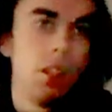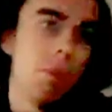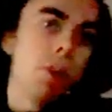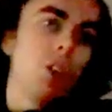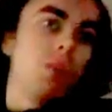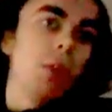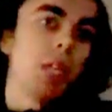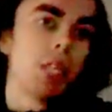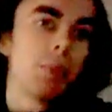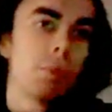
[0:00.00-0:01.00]
The most
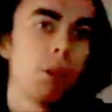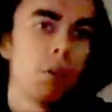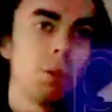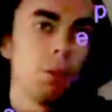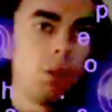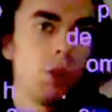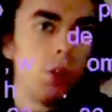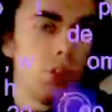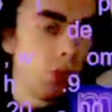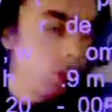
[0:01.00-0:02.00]
biggest problem of